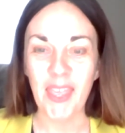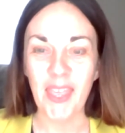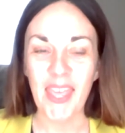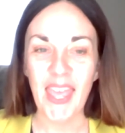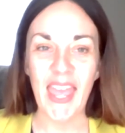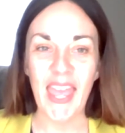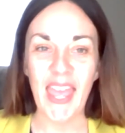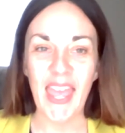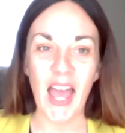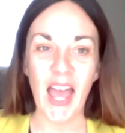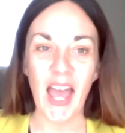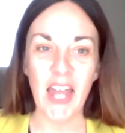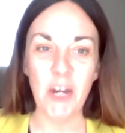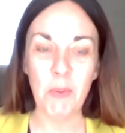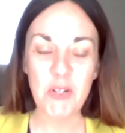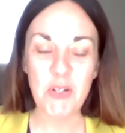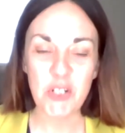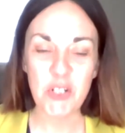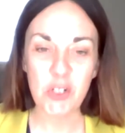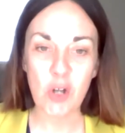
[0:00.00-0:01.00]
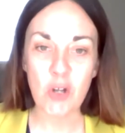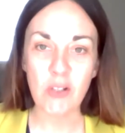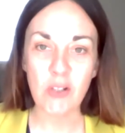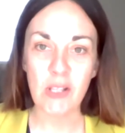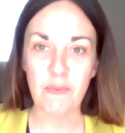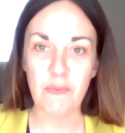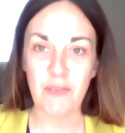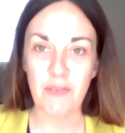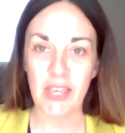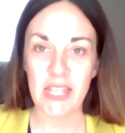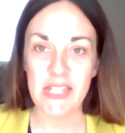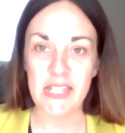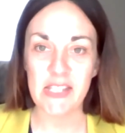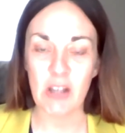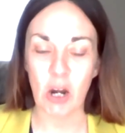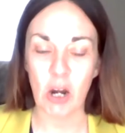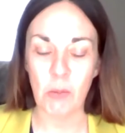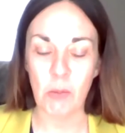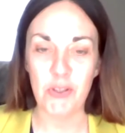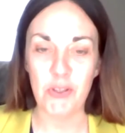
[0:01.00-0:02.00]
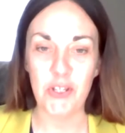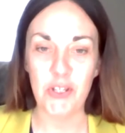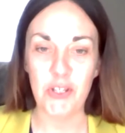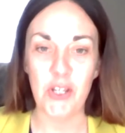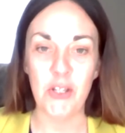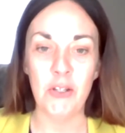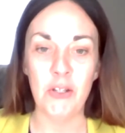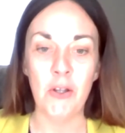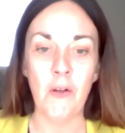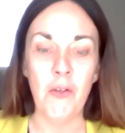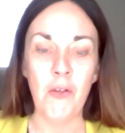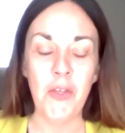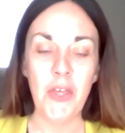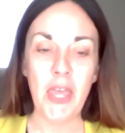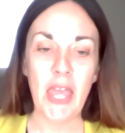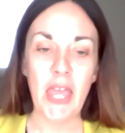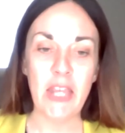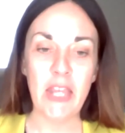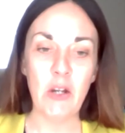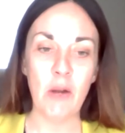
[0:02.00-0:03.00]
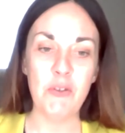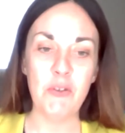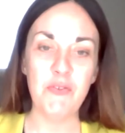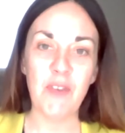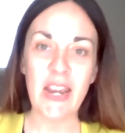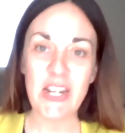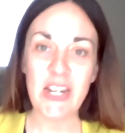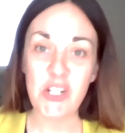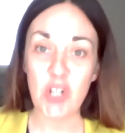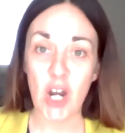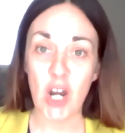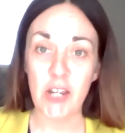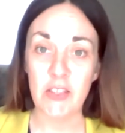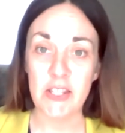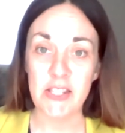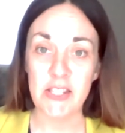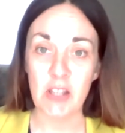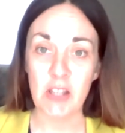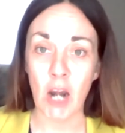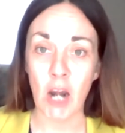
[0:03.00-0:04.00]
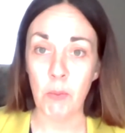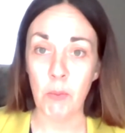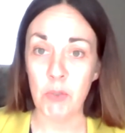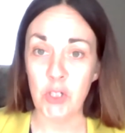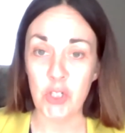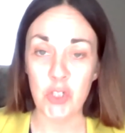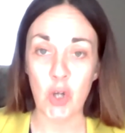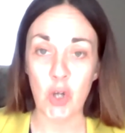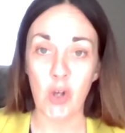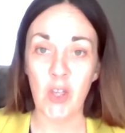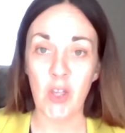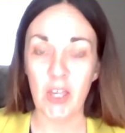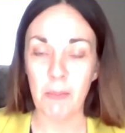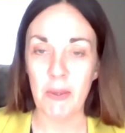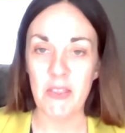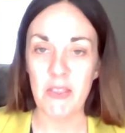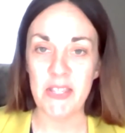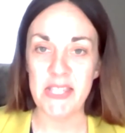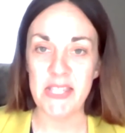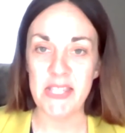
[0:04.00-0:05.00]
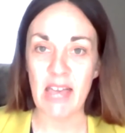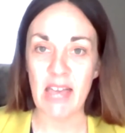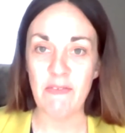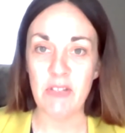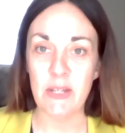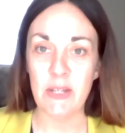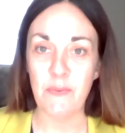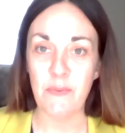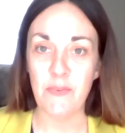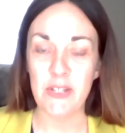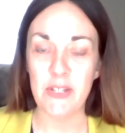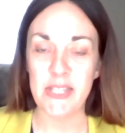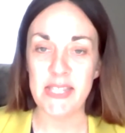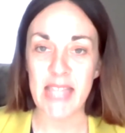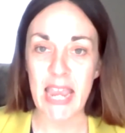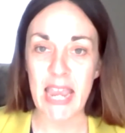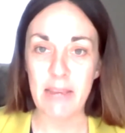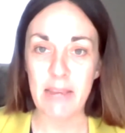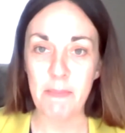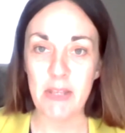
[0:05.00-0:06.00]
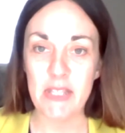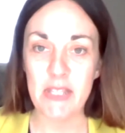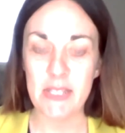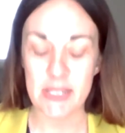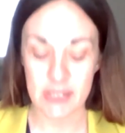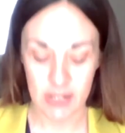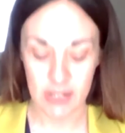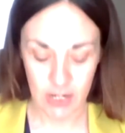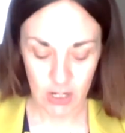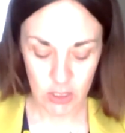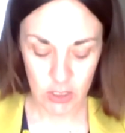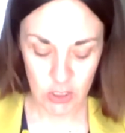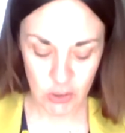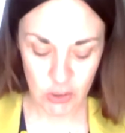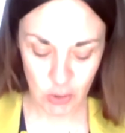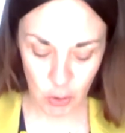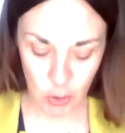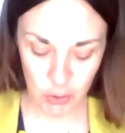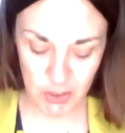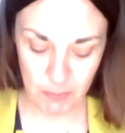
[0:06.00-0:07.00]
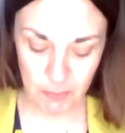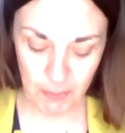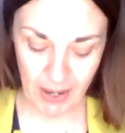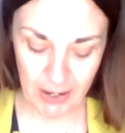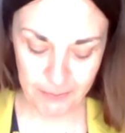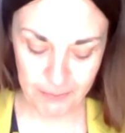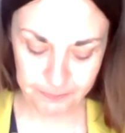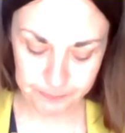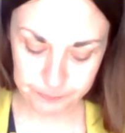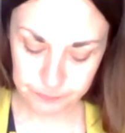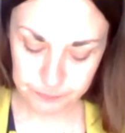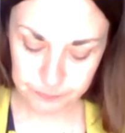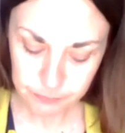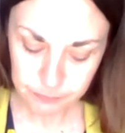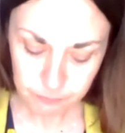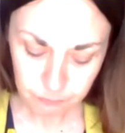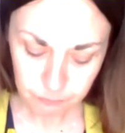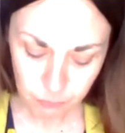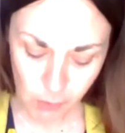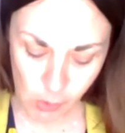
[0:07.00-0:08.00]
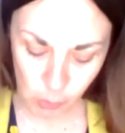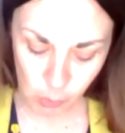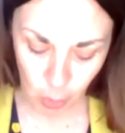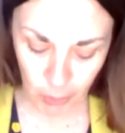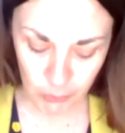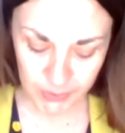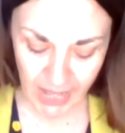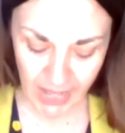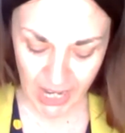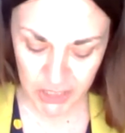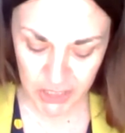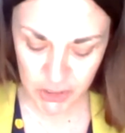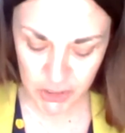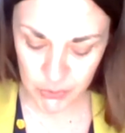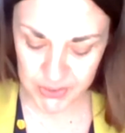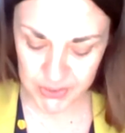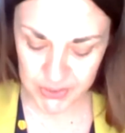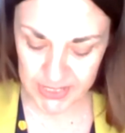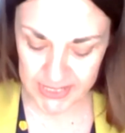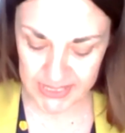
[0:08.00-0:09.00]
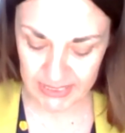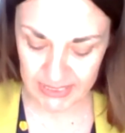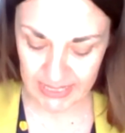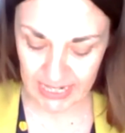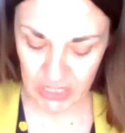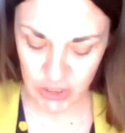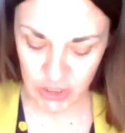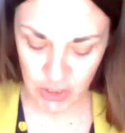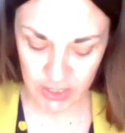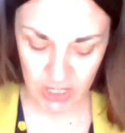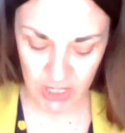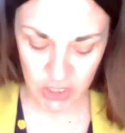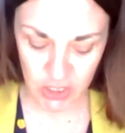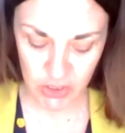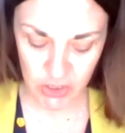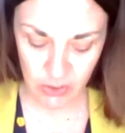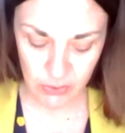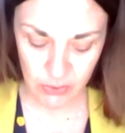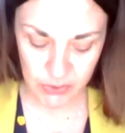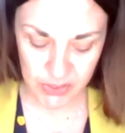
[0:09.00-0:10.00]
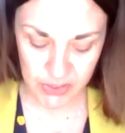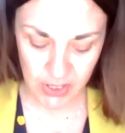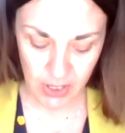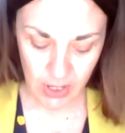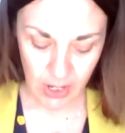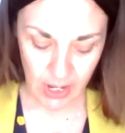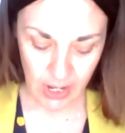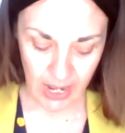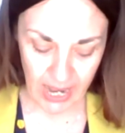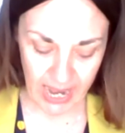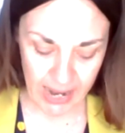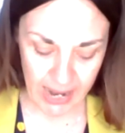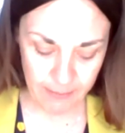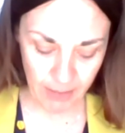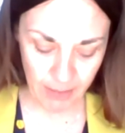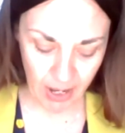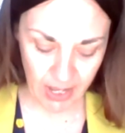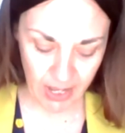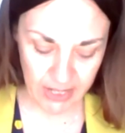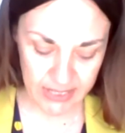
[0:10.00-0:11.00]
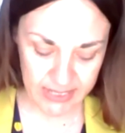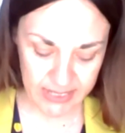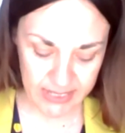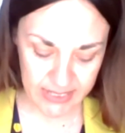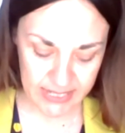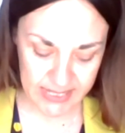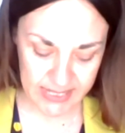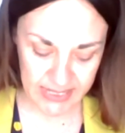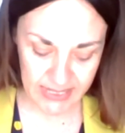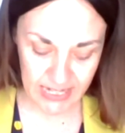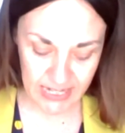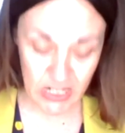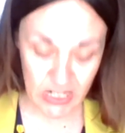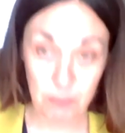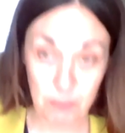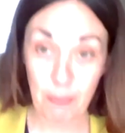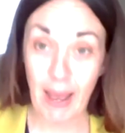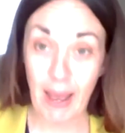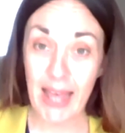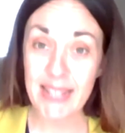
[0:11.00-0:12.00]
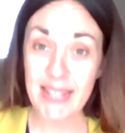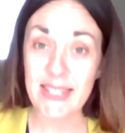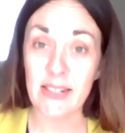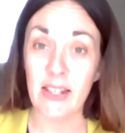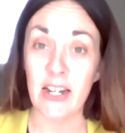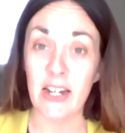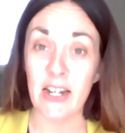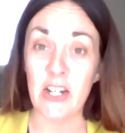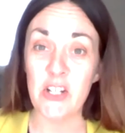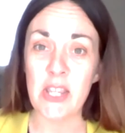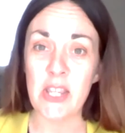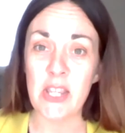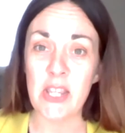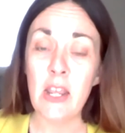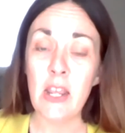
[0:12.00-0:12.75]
And I wonder, Conleth, if I can start with you. I was very struck at the start when you're talking about the 7 different segments. You talked about loyal nationals, disengaged traditionals, and disengaged battlers.